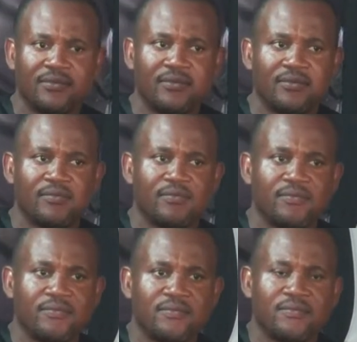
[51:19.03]

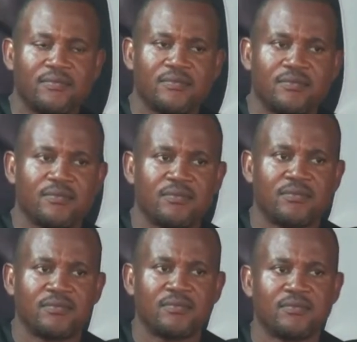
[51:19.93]

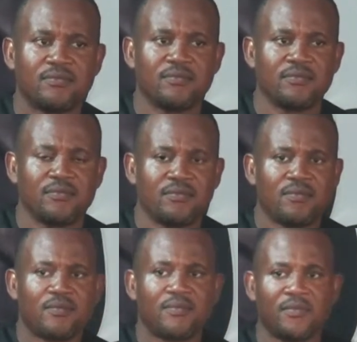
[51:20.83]

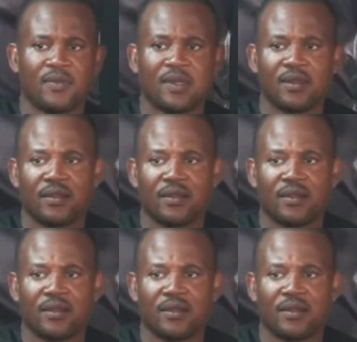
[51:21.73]
(no one is talking)